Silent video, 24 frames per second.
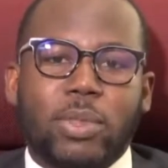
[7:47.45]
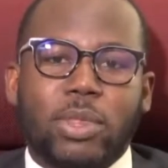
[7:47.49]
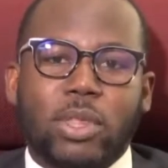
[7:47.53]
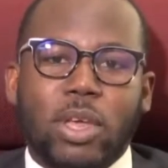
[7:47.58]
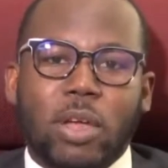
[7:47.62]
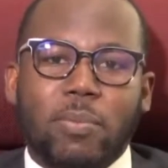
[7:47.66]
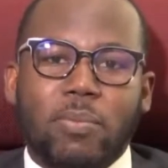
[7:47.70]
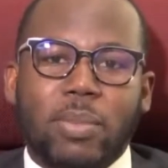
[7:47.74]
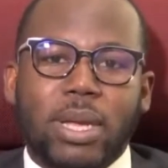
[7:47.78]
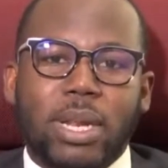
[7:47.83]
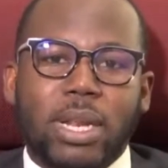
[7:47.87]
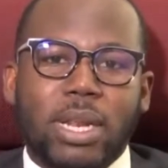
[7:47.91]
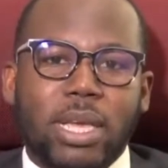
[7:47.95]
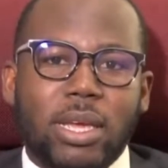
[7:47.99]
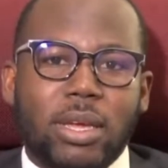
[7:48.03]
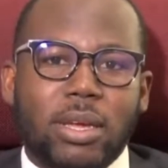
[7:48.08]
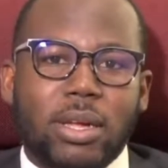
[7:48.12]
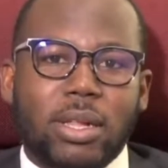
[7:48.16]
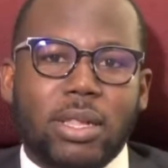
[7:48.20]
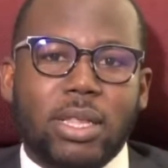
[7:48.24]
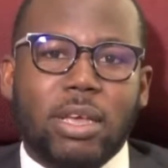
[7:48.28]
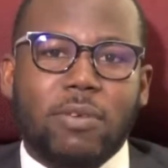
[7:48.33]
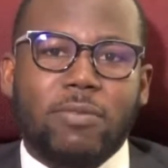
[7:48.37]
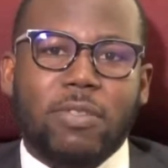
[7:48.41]
would not be
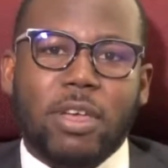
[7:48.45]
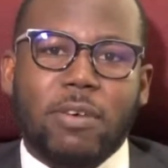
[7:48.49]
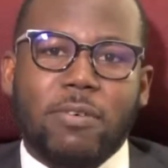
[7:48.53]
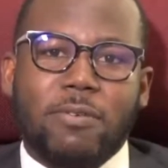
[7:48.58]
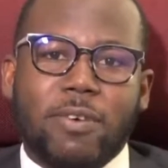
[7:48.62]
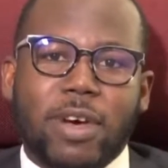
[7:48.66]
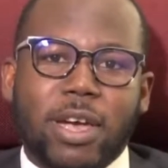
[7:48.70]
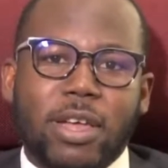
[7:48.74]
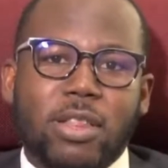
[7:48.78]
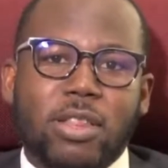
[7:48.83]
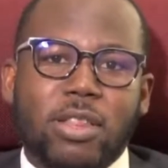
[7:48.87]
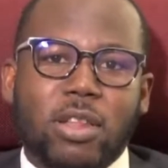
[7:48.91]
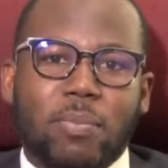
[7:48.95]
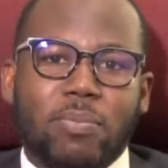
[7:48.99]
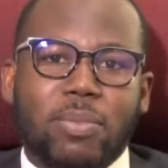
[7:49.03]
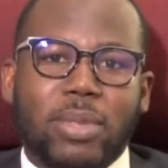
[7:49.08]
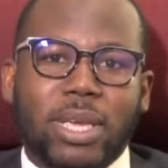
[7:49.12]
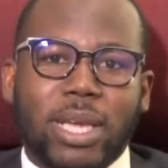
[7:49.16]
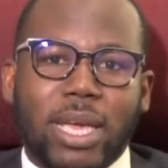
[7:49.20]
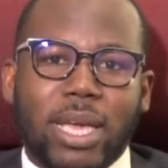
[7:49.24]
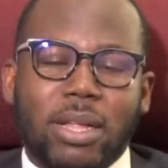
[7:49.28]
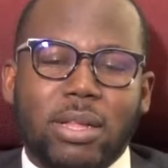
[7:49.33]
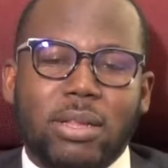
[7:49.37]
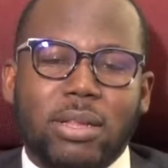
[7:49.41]
legal if they find
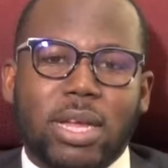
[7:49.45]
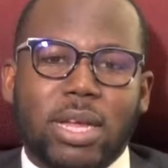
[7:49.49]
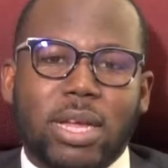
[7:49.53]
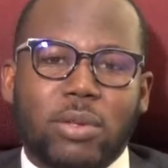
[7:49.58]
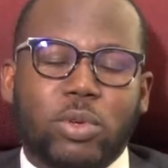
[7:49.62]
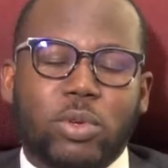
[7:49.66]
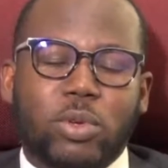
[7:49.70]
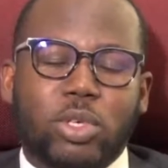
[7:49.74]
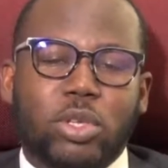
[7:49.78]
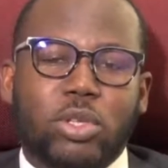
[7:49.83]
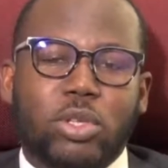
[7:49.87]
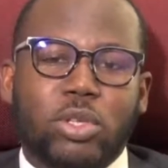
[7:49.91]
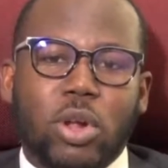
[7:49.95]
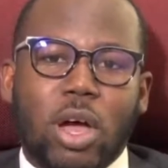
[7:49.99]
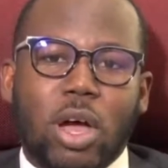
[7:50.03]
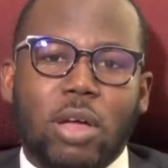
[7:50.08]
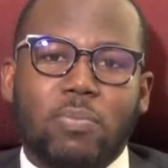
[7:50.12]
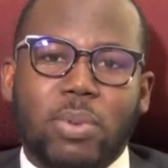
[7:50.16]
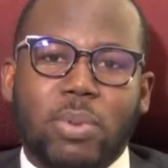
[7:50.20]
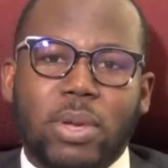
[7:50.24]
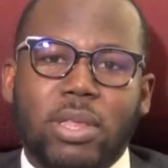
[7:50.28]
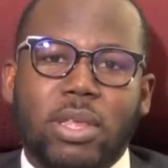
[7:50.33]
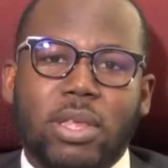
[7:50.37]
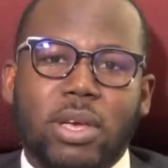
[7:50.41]
something else that should
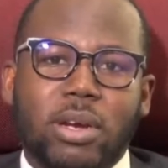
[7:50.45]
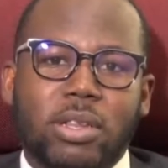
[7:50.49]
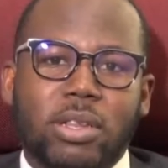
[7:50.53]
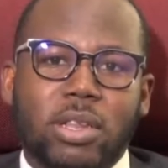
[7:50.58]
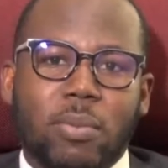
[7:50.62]
not be there,